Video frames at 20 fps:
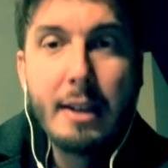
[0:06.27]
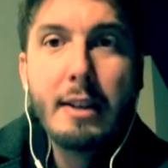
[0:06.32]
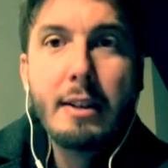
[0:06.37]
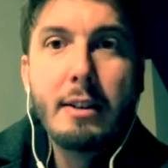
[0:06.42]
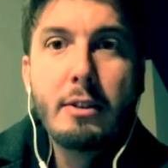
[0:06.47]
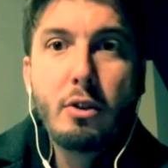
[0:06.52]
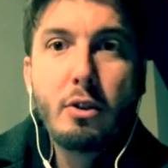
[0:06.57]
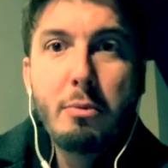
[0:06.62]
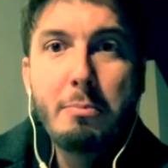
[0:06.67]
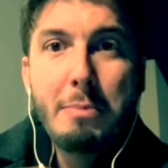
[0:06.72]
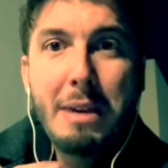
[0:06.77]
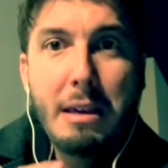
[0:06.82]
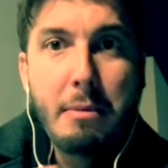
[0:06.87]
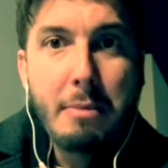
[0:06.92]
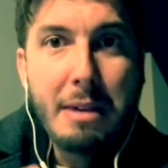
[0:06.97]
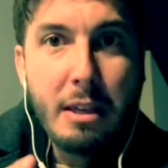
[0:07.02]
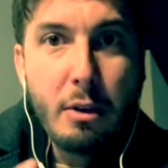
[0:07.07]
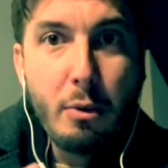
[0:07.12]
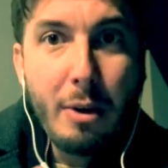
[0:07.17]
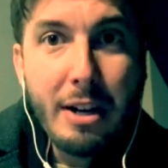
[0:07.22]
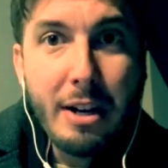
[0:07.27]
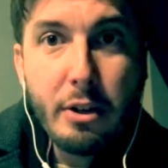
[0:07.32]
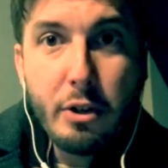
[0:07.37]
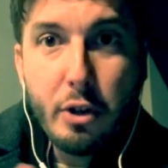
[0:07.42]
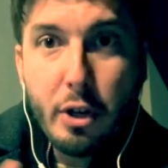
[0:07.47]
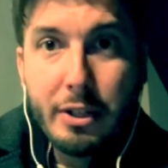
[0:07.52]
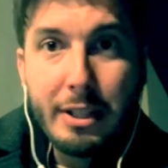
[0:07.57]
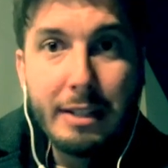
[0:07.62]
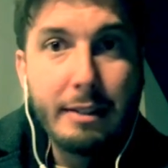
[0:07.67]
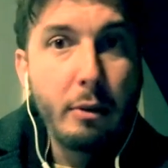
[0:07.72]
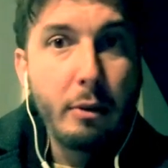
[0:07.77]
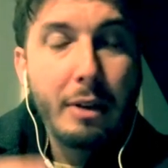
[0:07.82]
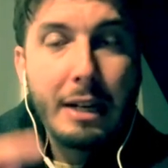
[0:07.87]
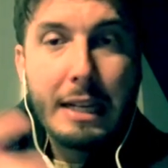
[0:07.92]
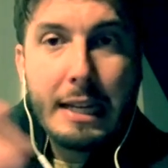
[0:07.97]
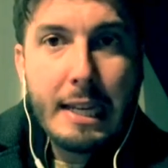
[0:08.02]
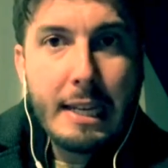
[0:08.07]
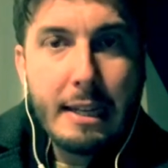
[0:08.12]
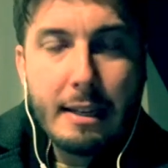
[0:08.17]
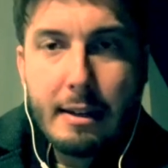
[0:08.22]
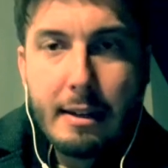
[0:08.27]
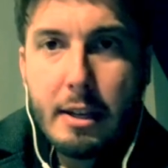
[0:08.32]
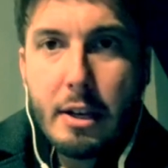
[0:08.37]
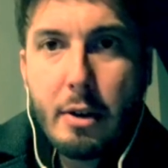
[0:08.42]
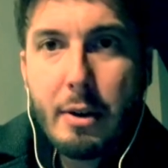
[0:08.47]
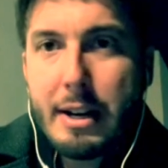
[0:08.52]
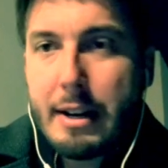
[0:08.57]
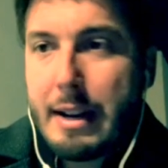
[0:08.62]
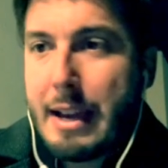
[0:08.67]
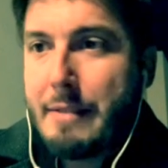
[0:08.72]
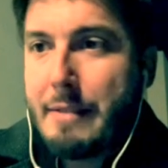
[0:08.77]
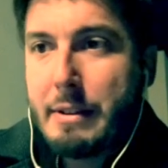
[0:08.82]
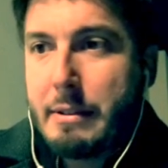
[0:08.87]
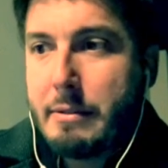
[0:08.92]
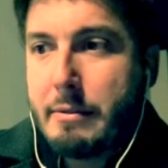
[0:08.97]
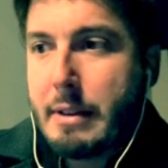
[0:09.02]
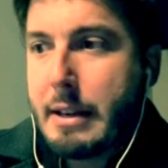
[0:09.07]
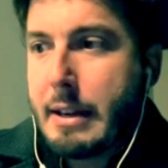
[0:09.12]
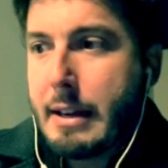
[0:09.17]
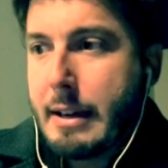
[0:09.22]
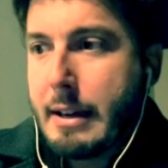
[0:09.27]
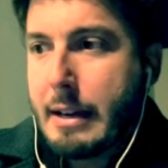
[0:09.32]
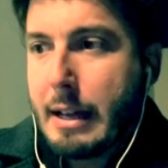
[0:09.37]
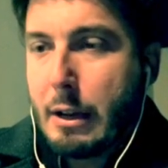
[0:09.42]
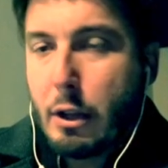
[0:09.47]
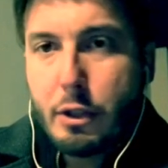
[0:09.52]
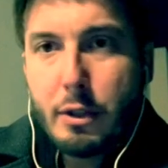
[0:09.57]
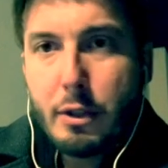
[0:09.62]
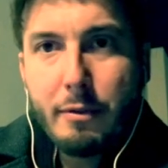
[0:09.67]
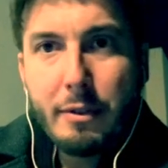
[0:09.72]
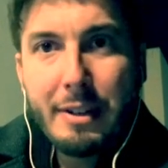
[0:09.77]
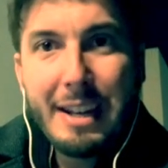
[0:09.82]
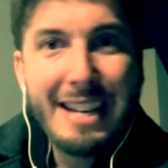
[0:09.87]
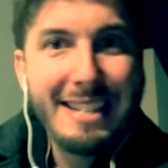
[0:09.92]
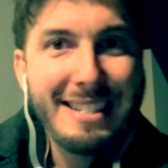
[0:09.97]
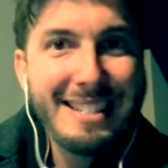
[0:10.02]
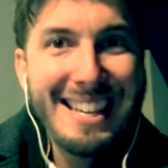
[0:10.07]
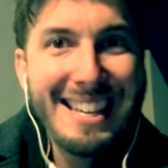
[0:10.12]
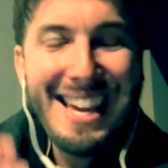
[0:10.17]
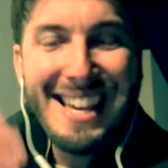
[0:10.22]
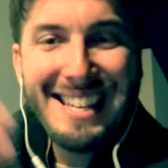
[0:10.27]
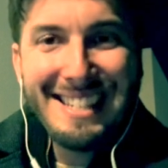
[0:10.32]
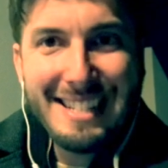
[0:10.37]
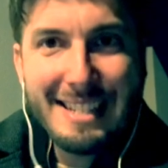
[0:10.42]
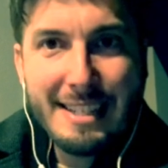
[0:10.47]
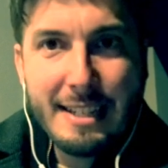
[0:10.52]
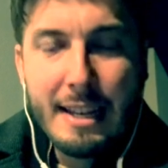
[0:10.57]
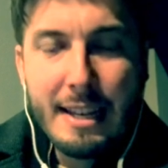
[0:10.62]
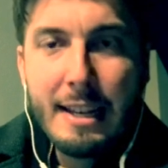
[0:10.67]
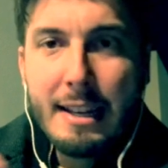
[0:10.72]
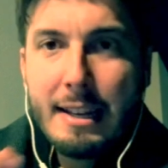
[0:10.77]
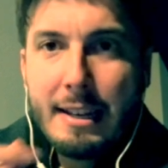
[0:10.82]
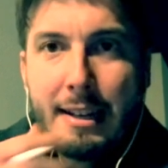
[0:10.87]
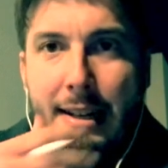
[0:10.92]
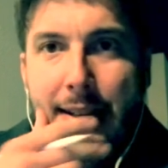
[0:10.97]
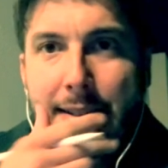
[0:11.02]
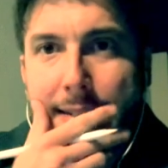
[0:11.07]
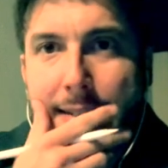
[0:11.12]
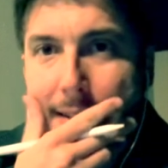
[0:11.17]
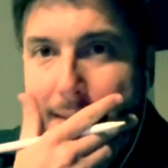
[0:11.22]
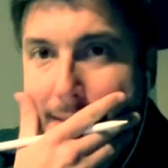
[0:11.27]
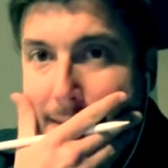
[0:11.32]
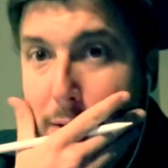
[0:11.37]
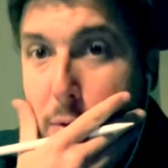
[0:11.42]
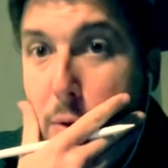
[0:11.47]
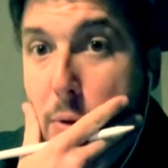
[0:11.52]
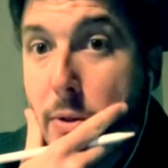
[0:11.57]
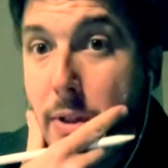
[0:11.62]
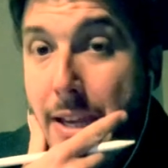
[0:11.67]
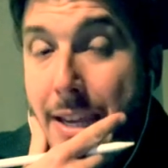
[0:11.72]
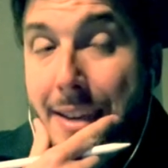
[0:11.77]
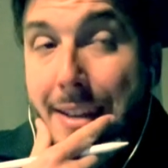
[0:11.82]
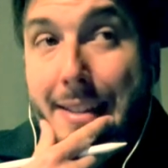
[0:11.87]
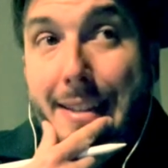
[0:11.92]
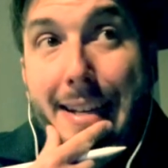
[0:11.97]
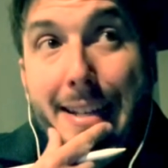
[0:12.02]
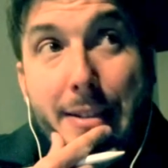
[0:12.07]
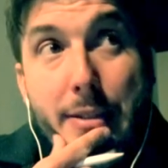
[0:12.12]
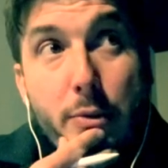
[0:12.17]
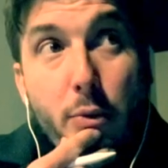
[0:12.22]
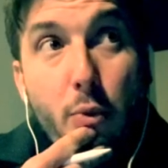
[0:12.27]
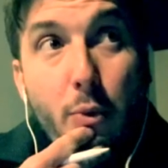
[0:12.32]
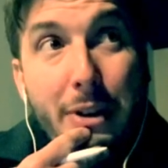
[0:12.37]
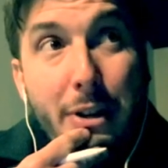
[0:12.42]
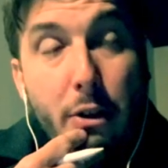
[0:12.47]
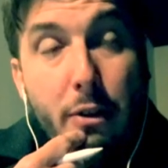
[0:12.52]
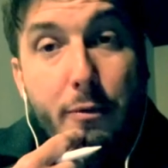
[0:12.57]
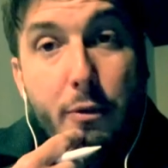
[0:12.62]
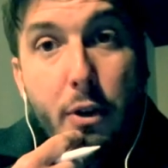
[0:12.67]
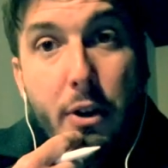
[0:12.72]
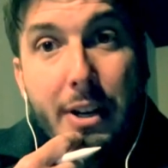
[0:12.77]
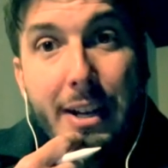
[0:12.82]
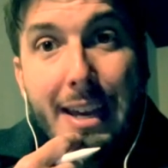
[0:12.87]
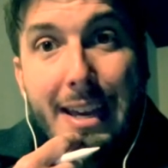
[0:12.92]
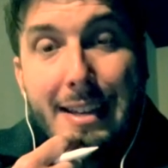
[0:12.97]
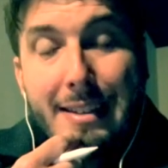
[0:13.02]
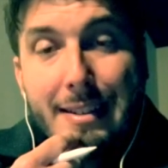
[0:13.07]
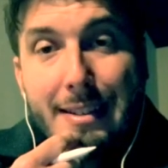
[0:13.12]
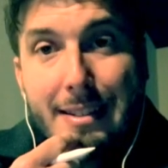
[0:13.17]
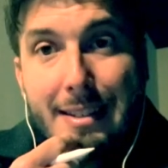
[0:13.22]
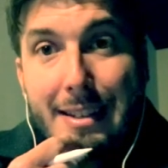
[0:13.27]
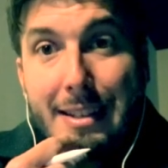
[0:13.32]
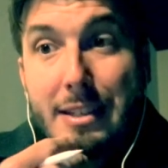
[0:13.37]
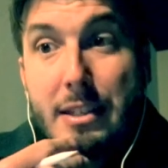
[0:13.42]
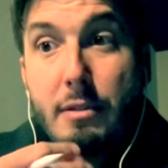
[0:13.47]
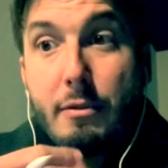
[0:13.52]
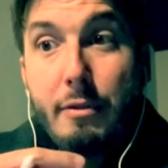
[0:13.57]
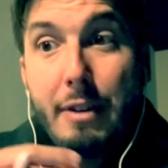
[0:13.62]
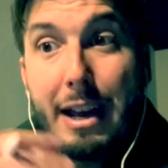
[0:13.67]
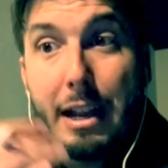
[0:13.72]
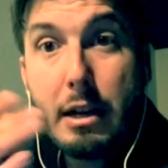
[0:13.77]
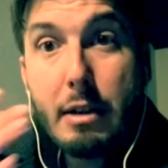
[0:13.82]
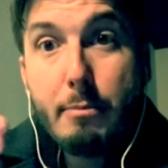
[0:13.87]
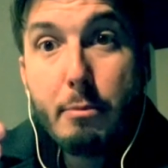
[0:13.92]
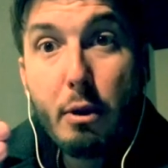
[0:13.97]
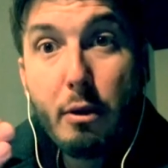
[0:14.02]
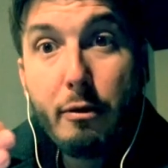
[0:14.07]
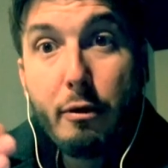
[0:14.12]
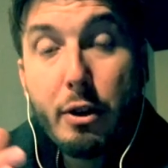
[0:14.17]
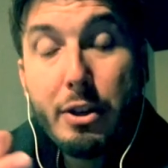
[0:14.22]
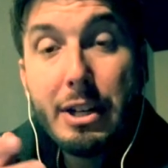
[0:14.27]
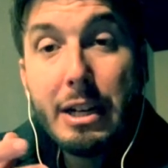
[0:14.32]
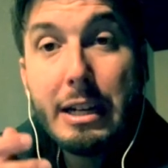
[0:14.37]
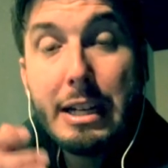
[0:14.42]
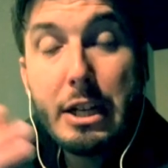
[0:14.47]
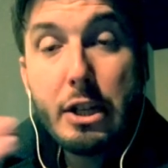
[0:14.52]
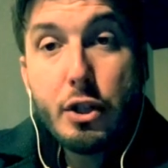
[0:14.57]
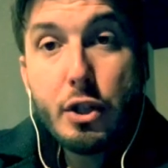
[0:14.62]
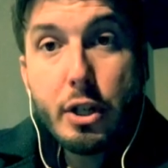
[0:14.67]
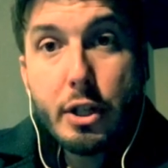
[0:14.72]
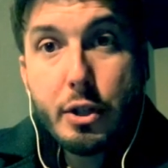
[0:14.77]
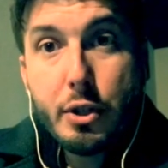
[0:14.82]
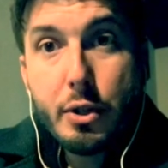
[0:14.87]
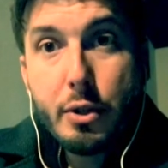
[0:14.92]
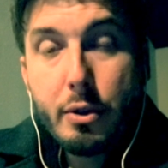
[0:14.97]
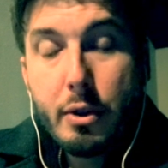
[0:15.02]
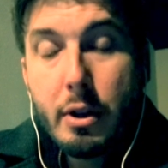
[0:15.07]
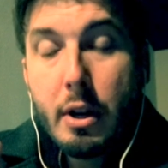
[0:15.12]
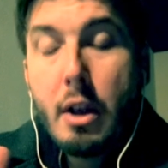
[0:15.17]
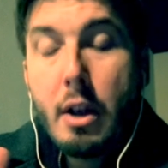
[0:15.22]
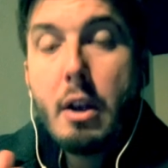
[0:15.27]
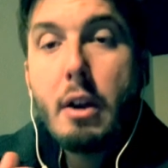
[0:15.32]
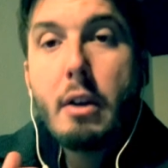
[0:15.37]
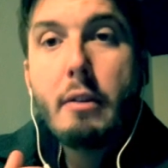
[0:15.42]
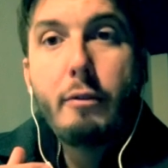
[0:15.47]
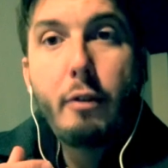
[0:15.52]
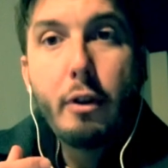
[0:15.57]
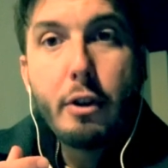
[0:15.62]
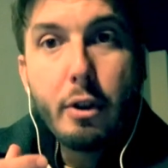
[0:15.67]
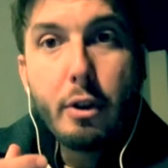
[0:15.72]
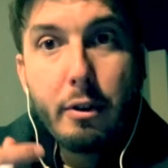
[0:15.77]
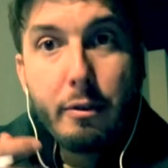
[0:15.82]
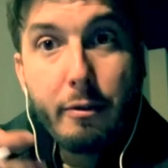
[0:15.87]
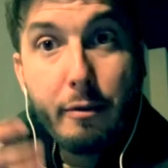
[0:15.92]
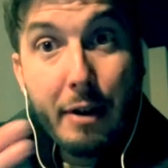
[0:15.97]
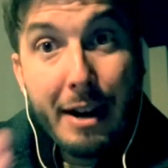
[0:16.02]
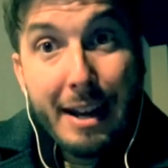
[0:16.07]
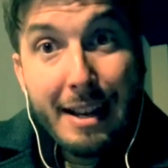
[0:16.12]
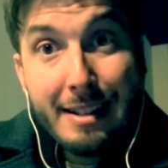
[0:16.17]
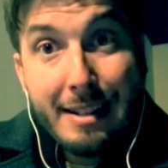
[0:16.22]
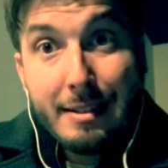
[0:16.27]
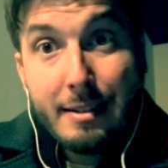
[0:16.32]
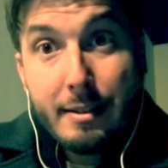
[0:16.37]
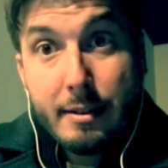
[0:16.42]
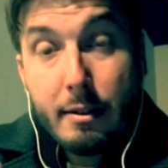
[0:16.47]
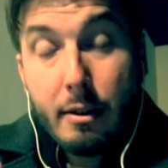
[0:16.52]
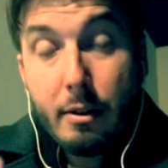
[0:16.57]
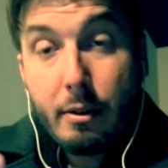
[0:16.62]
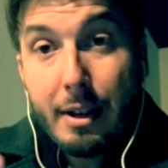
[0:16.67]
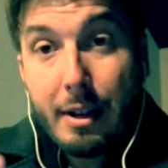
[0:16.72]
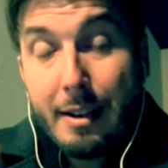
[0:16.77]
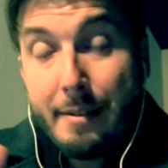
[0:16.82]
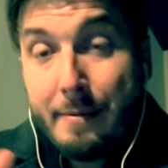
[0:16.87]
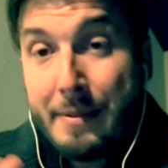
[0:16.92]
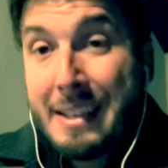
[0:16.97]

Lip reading: So maybe you are in your dental clinic, you are having a lot of nice cases, and then you think that one of your cases is valuable for the literature, for your friends, okay?